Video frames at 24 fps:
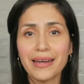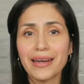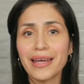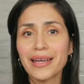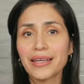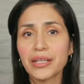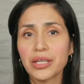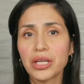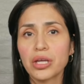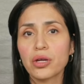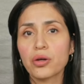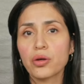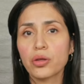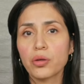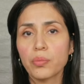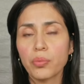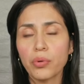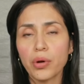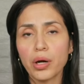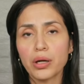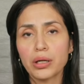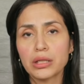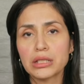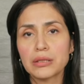adhere the
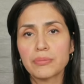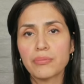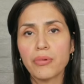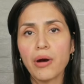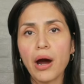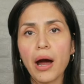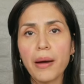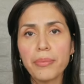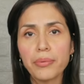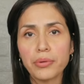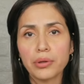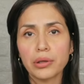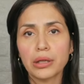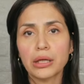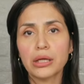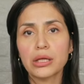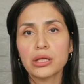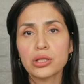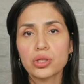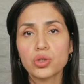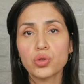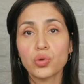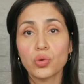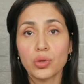products
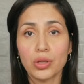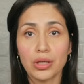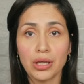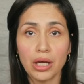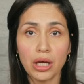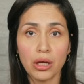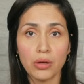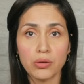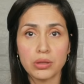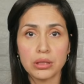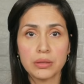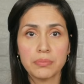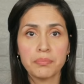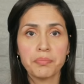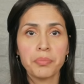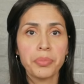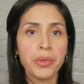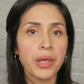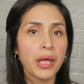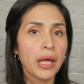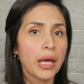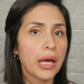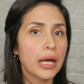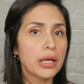properly to the nails.
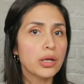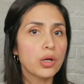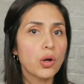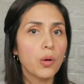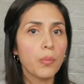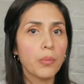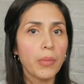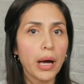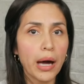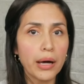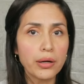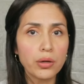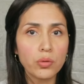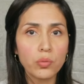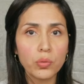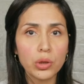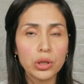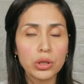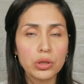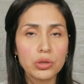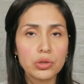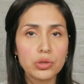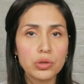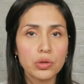And no matter
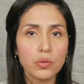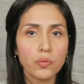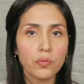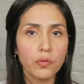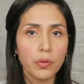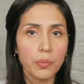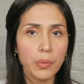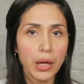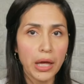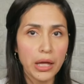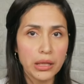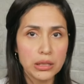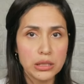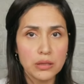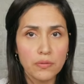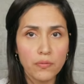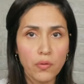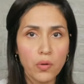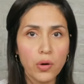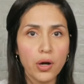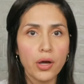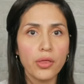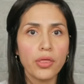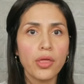what you do from
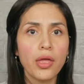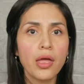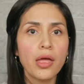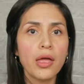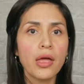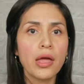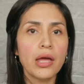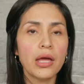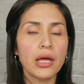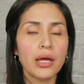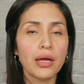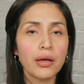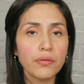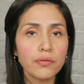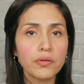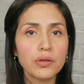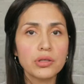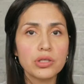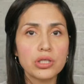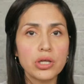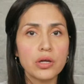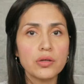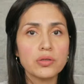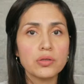henceforth, if
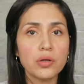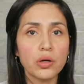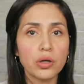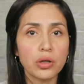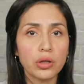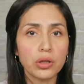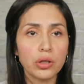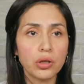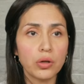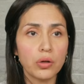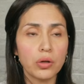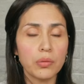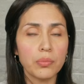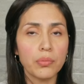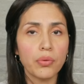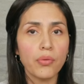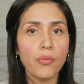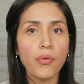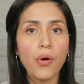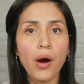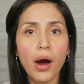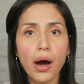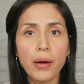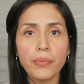the gels aren't curing
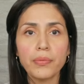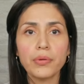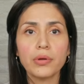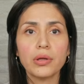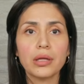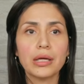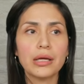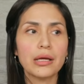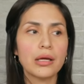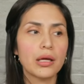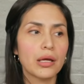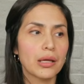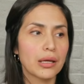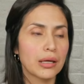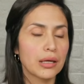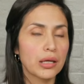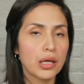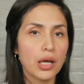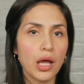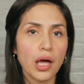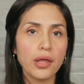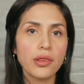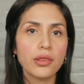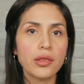properly,
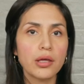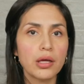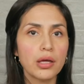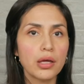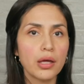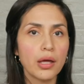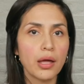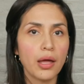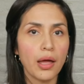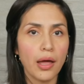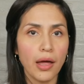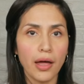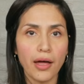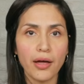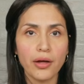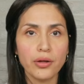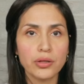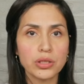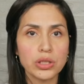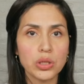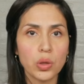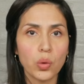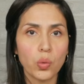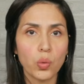nothing
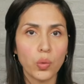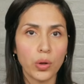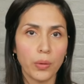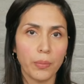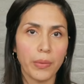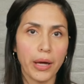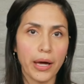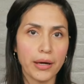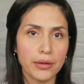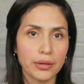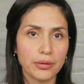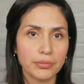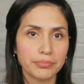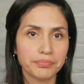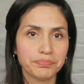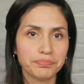else will matter.